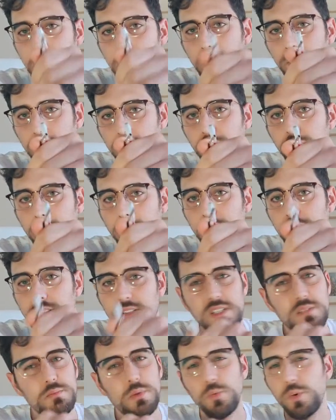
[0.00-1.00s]
how to connect
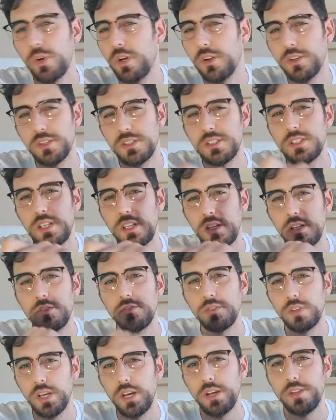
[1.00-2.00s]
this, but we're gonna see it
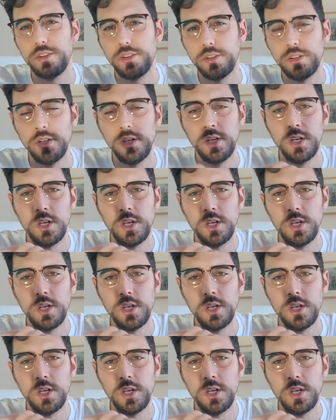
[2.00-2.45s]
together